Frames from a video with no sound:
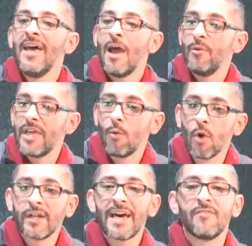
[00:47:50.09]
And when they
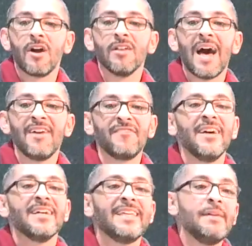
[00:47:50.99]
work out of our life,
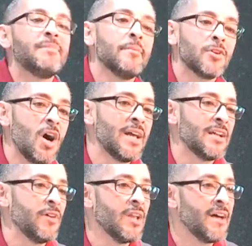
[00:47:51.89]
keep them gone
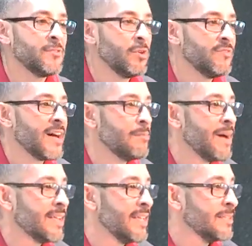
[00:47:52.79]
out of our life. Don't invite them
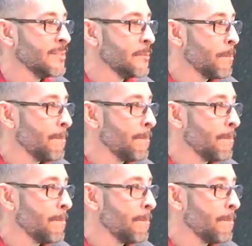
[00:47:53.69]
back in.